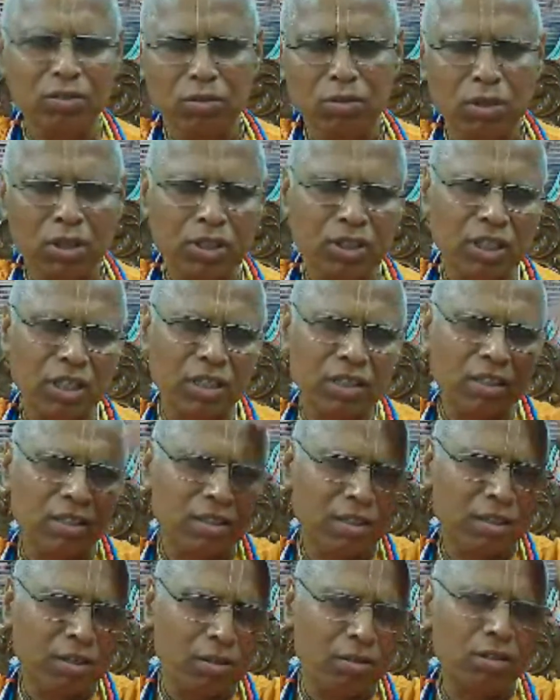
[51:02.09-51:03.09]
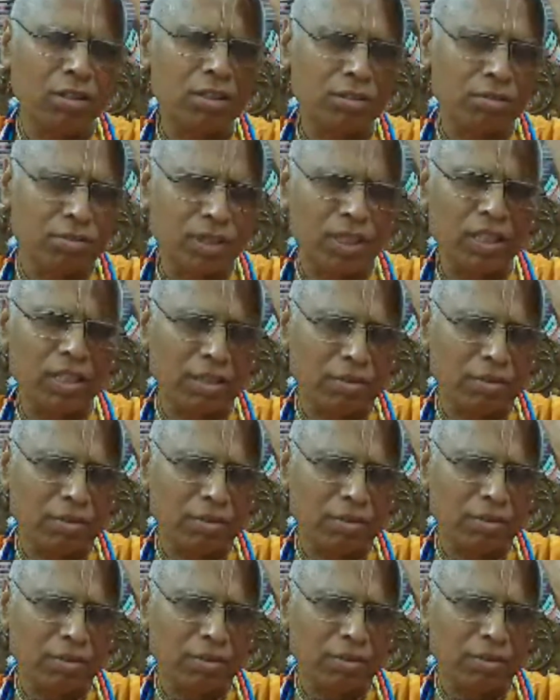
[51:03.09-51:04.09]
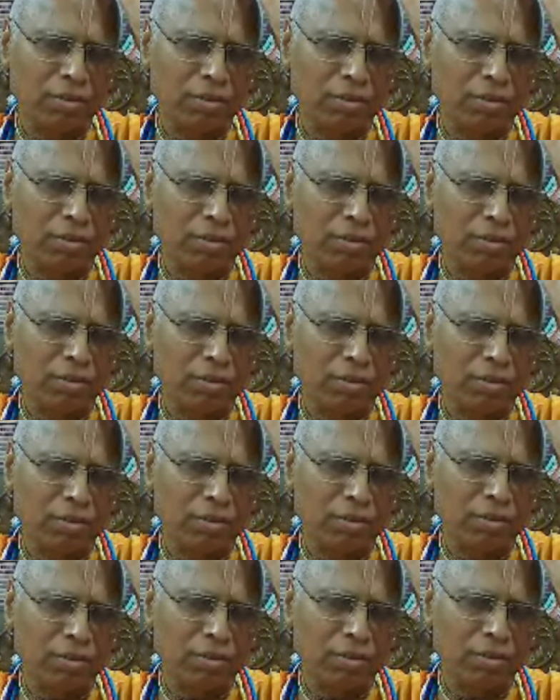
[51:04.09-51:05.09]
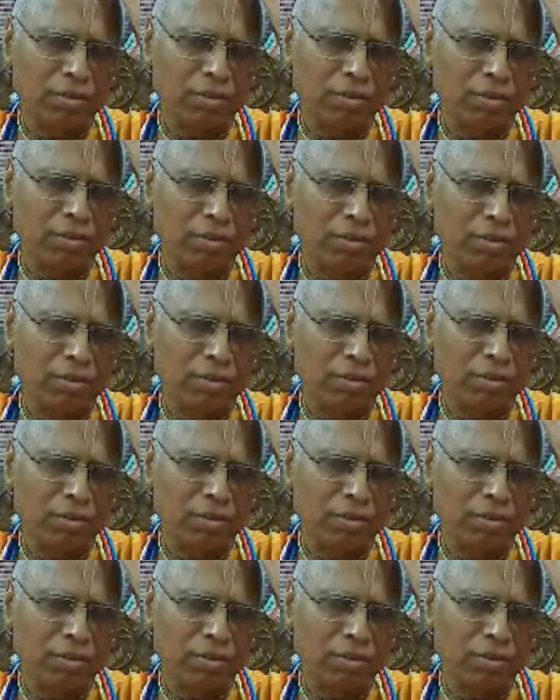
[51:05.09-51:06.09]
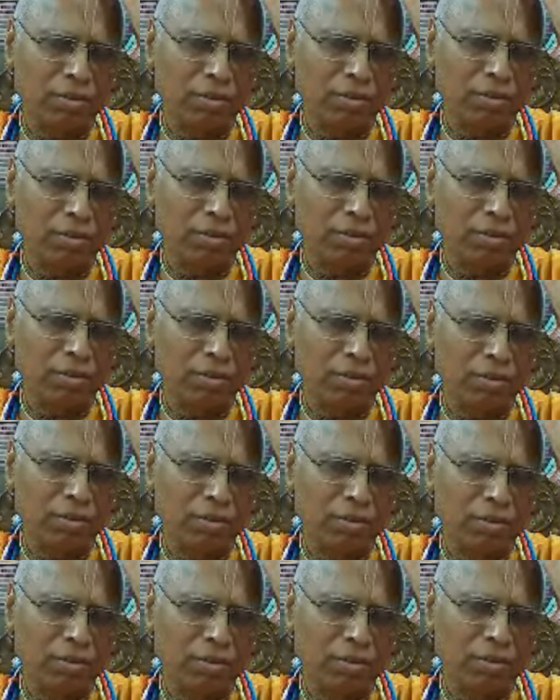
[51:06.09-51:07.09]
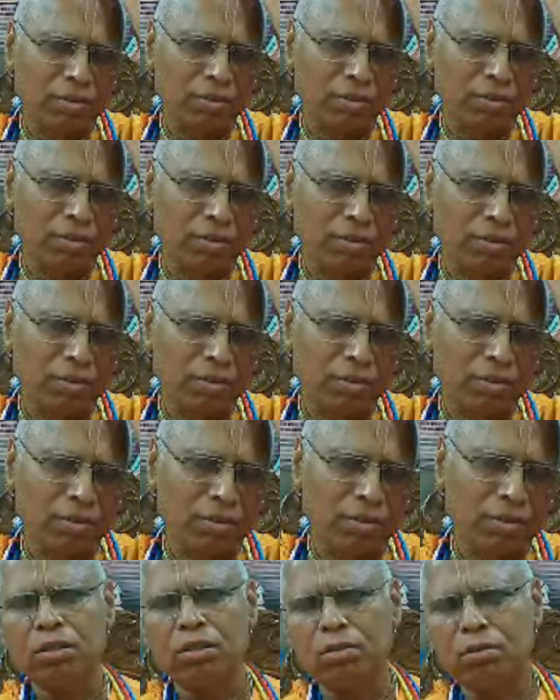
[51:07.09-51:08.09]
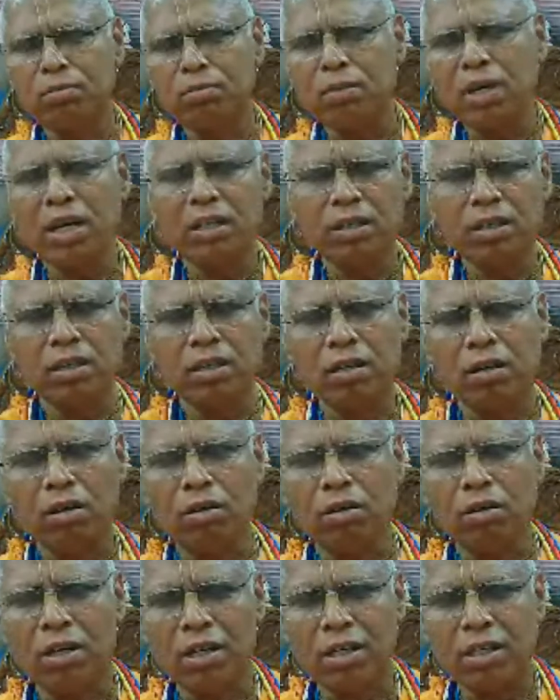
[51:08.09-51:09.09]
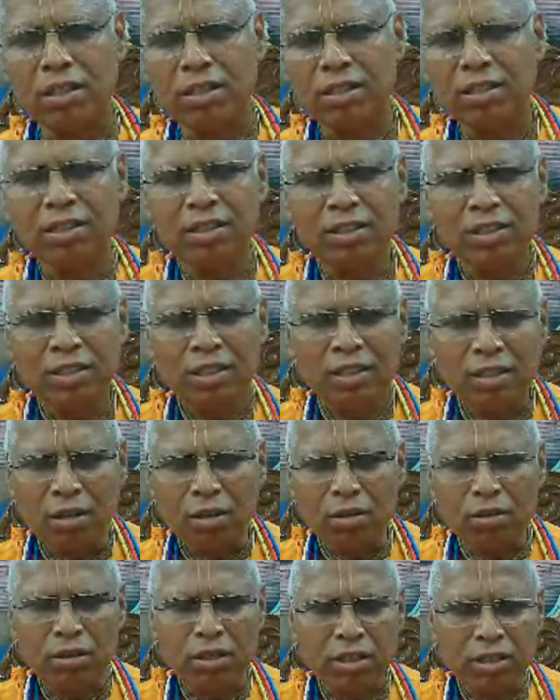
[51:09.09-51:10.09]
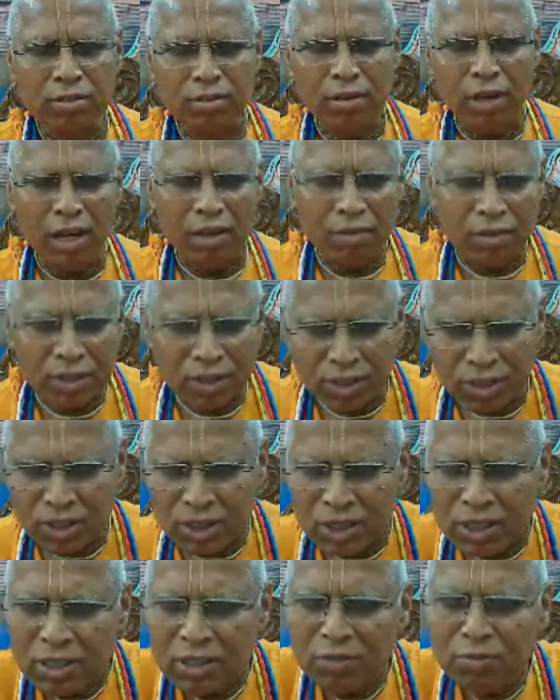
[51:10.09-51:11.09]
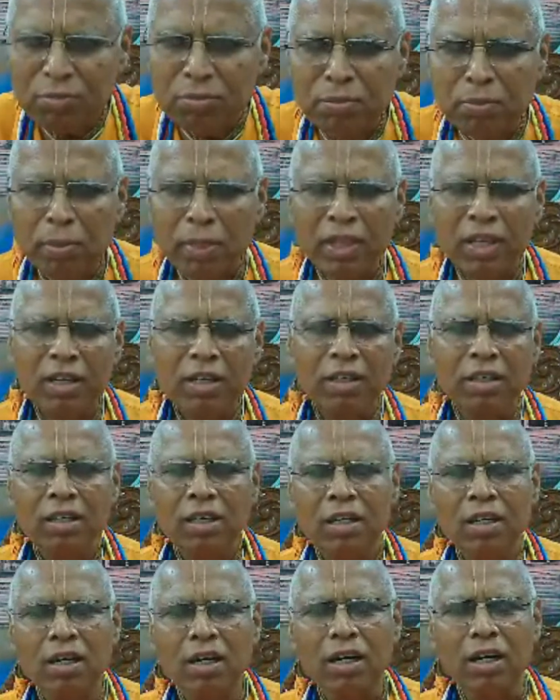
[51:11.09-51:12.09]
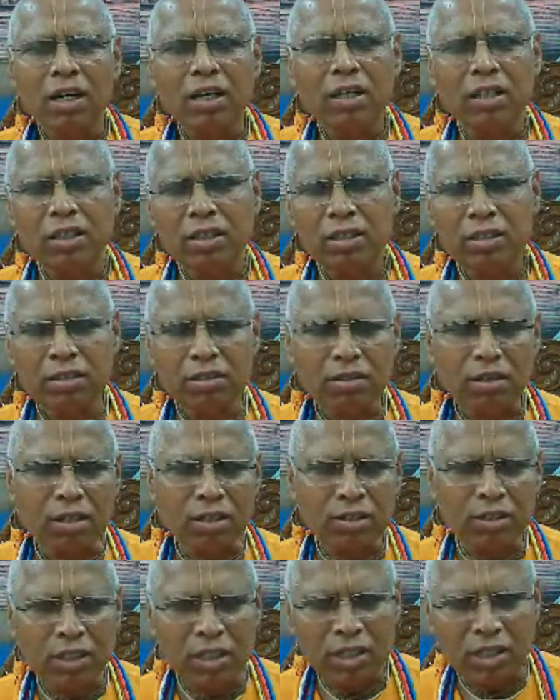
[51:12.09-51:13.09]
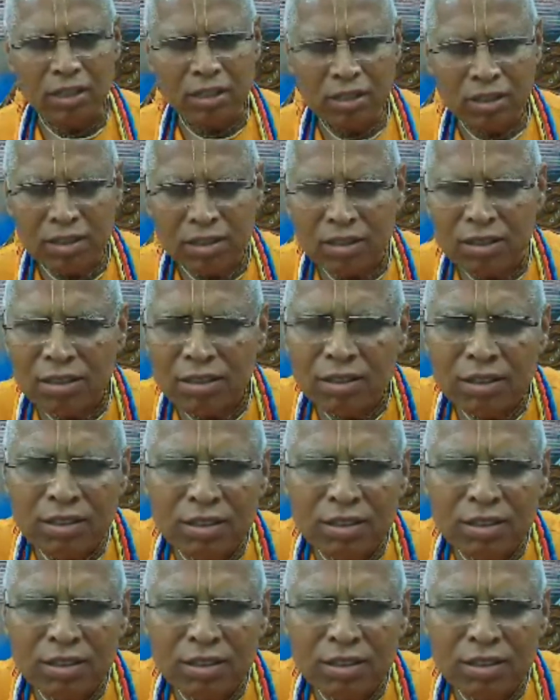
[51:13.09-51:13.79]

is washing the lotus feet of Gauranga Mahaprabhu. Jamuna also has flowers here for you, my dear Lord, lotus flowers, and he's crossing